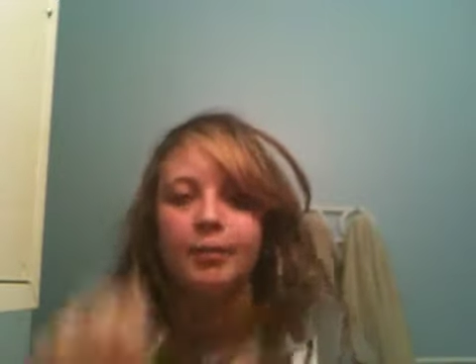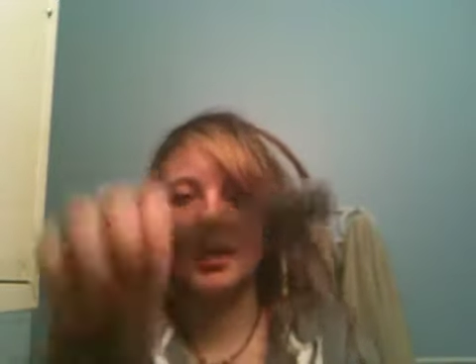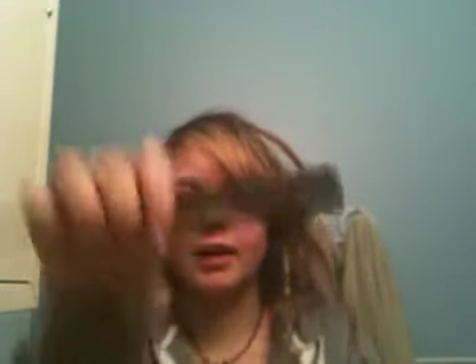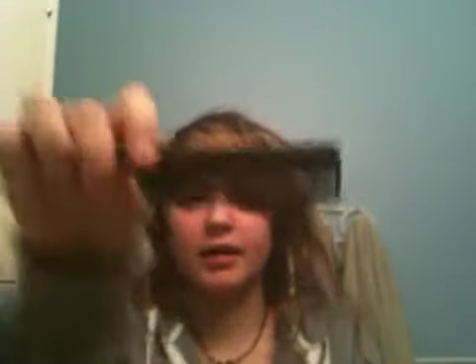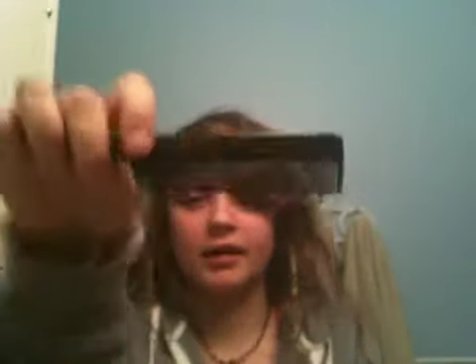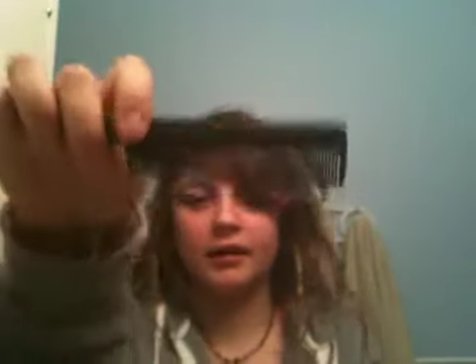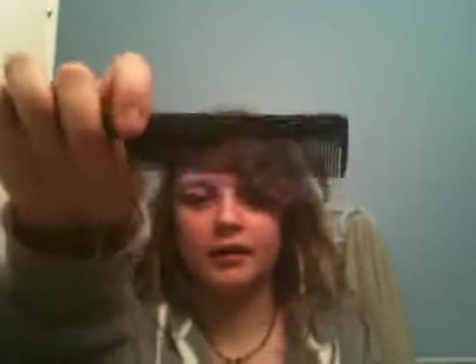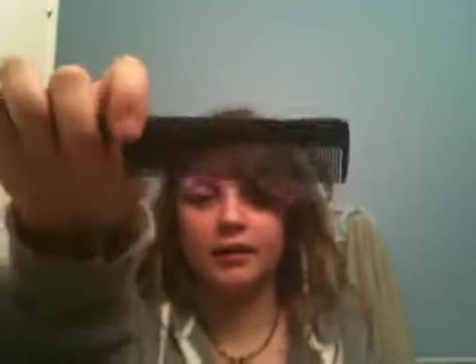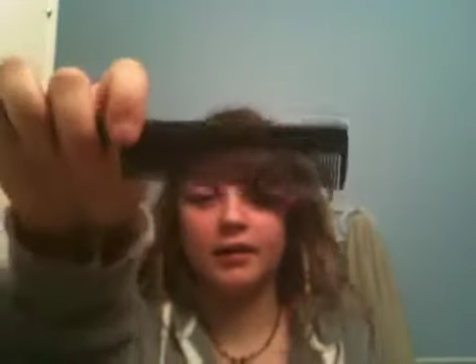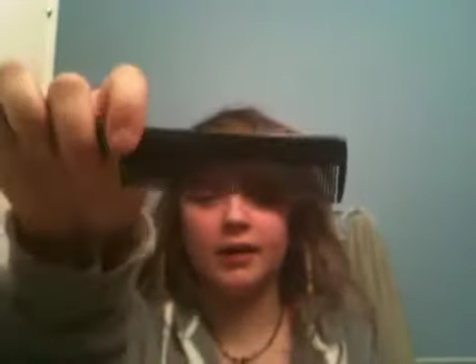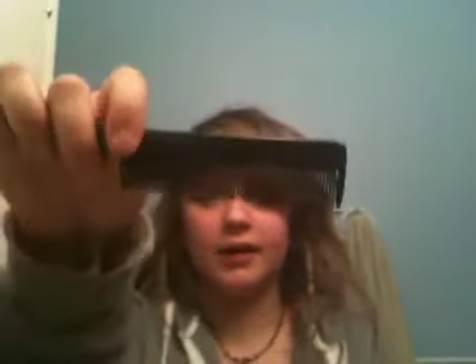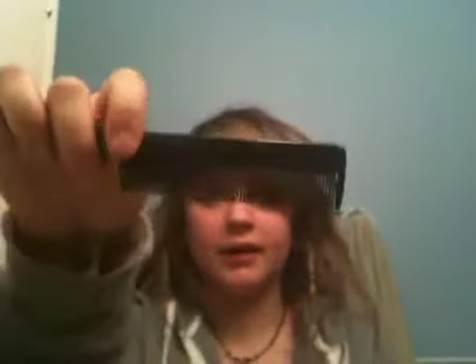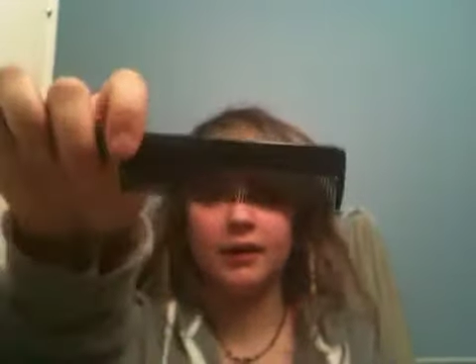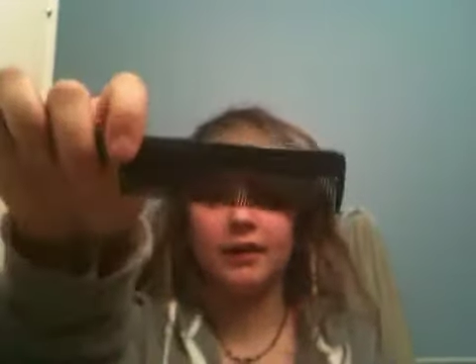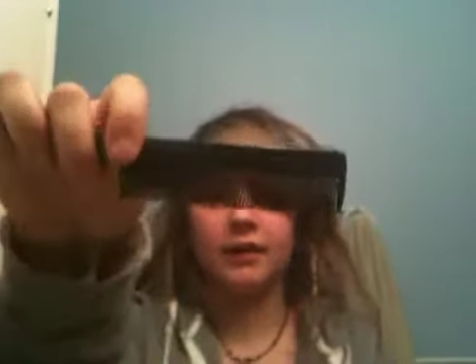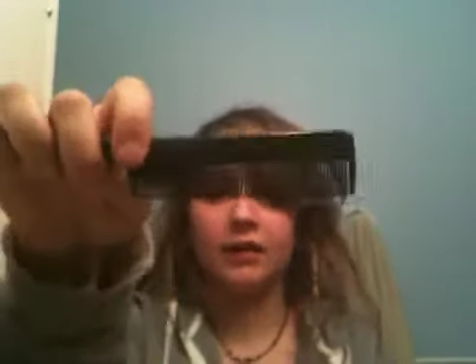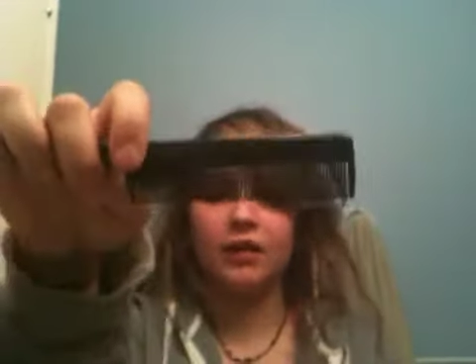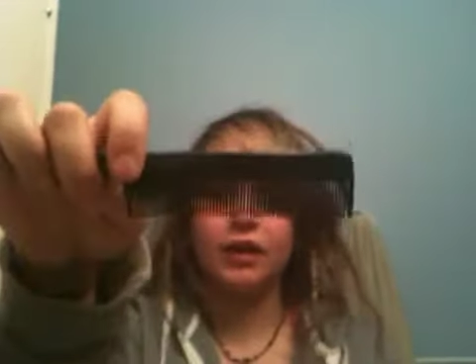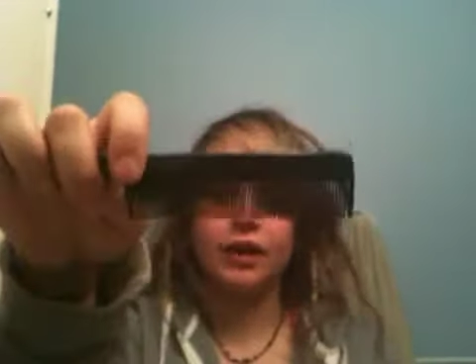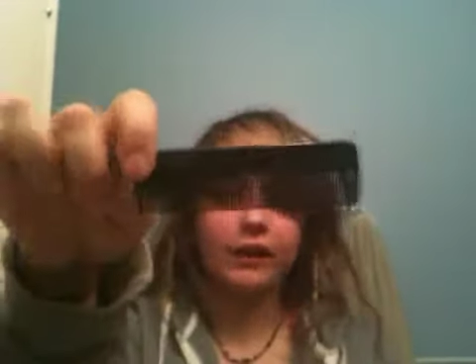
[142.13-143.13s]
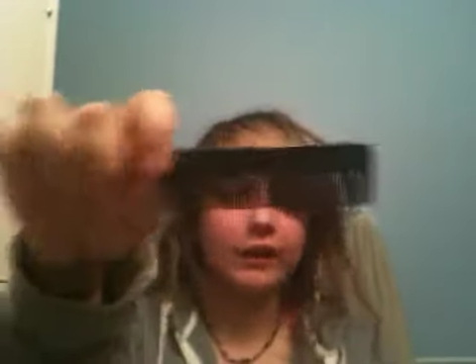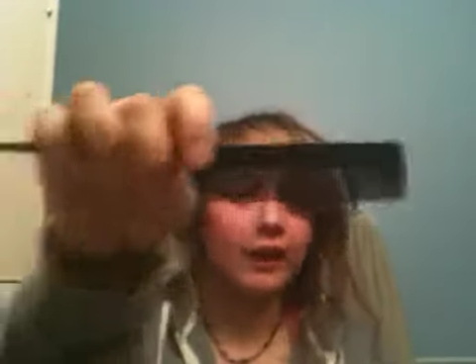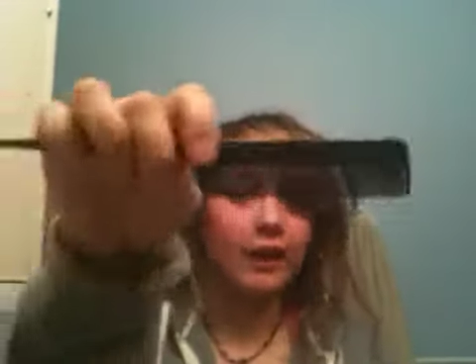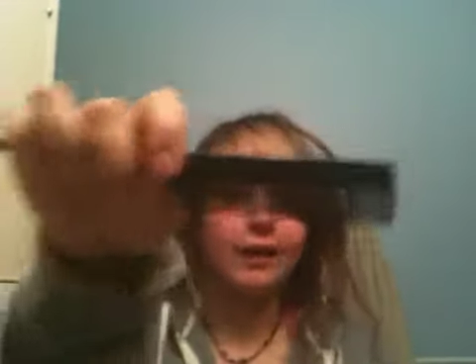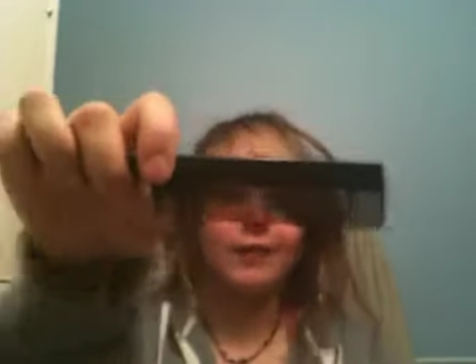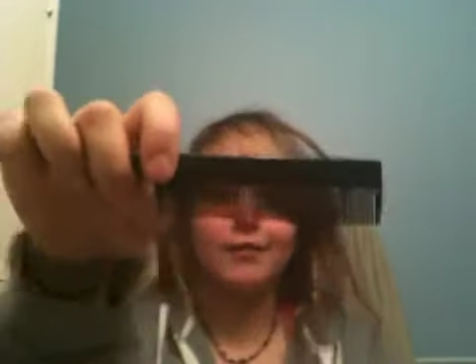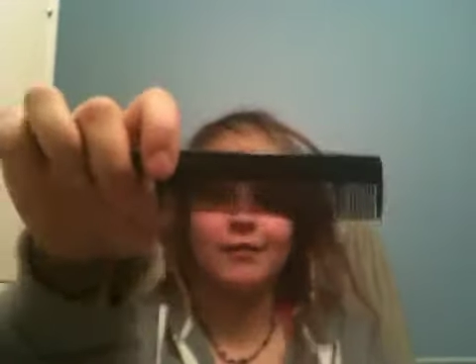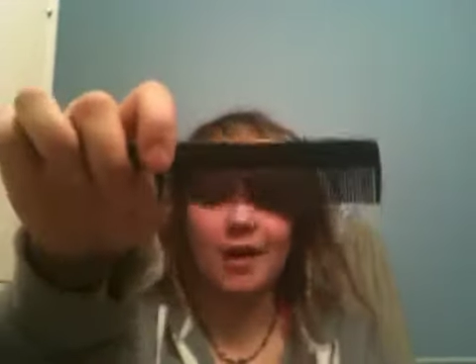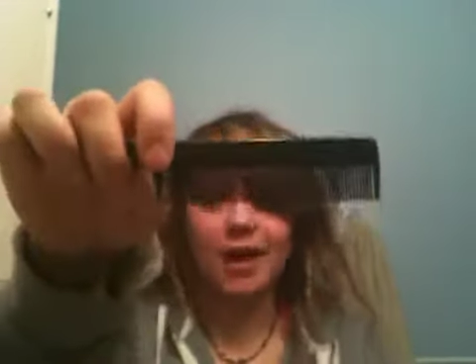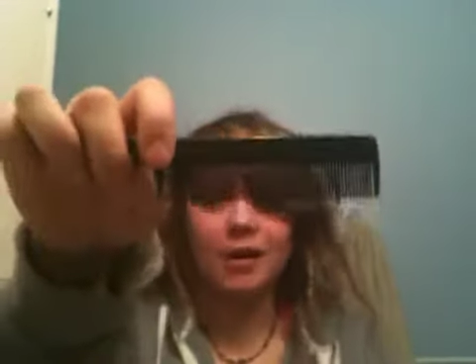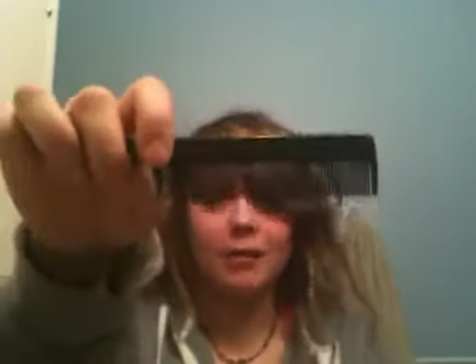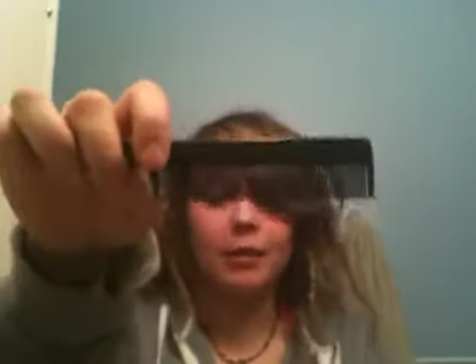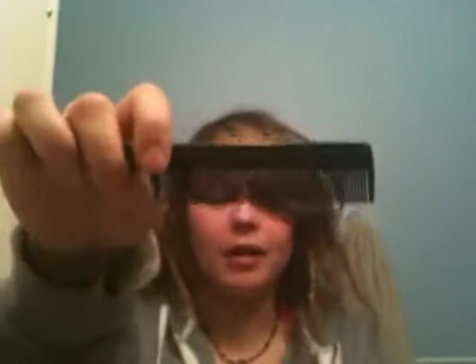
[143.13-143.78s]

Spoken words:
but I use this just because I couldn't find a